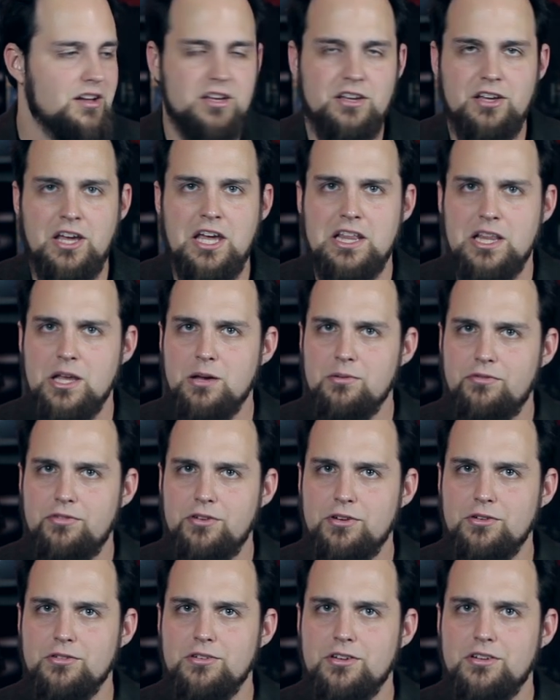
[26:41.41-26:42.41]
Helium
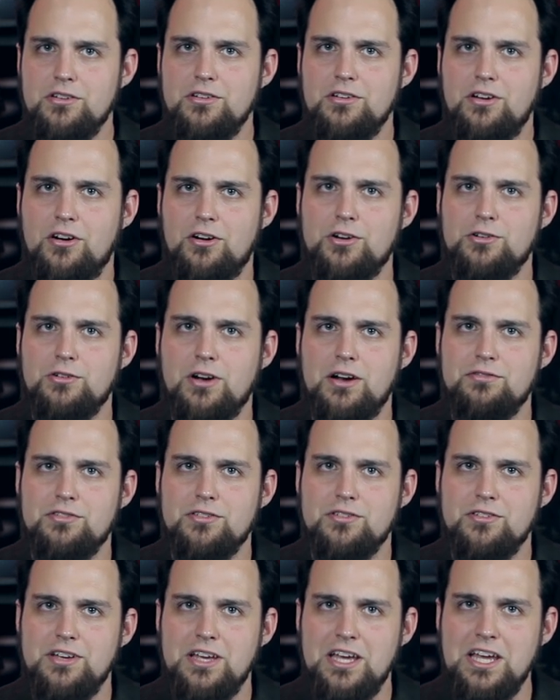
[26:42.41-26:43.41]
filled? Helium.
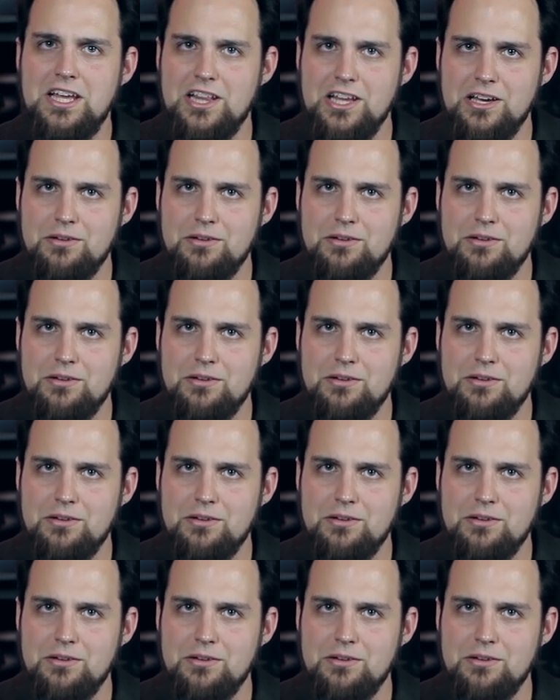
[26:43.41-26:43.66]
Yeah, helium.